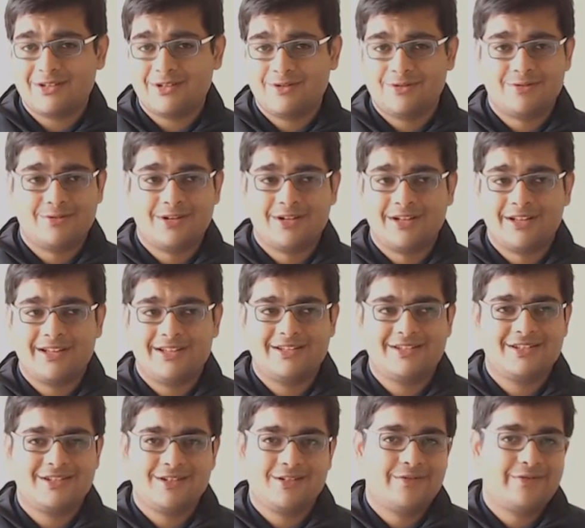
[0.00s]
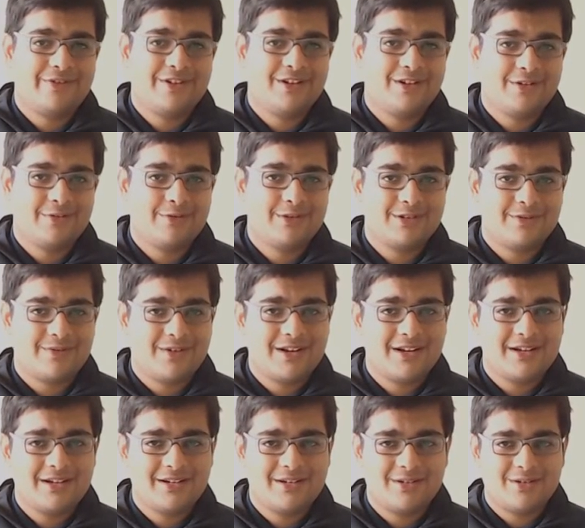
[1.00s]
do you really still feel it was
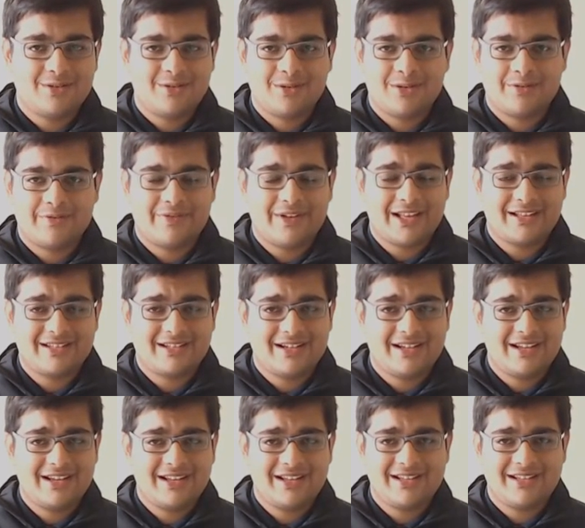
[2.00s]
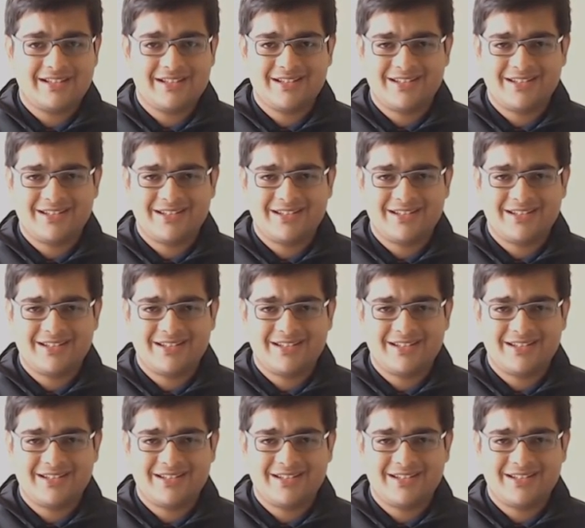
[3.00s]
fun or fascinating?